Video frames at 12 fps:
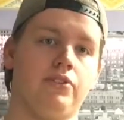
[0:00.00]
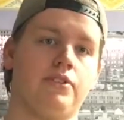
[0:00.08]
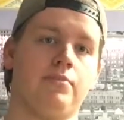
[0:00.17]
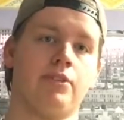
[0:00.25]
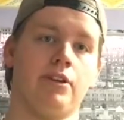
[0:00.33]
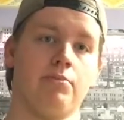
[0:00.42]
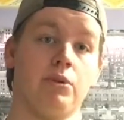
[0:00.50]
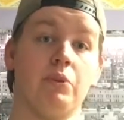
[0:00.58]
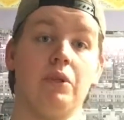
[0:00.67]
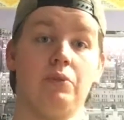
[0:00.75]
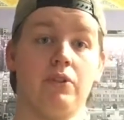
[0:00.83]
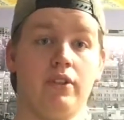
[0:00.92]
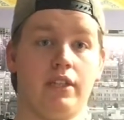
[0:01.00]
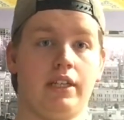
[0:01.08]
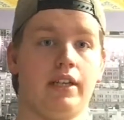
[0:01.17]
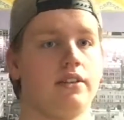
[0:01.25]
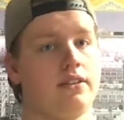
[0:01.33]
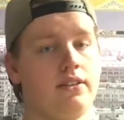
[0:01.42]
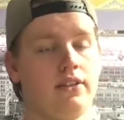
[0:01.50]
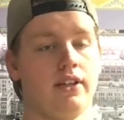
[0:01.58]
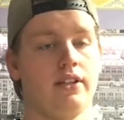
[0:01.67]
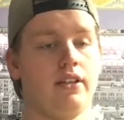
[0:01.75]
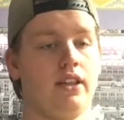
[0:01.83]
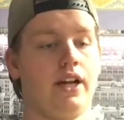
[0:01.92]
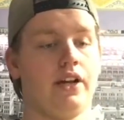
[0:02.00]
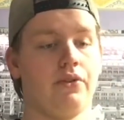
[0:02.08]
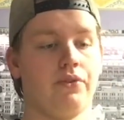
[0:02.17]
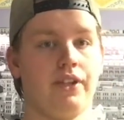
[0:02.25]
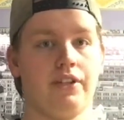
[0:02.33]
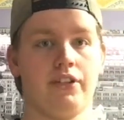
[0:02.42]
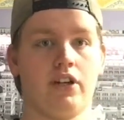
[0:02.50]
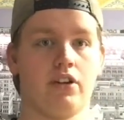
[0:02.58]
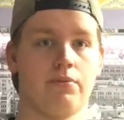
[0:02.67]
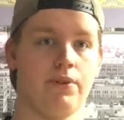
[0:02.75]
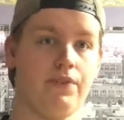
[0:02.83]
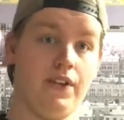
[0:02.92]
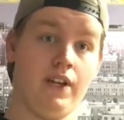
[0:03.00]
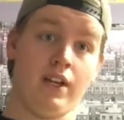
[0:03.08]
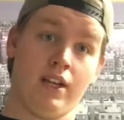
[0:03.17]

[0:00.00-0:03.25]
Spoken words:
in September we will get the Lego Ninjago movie.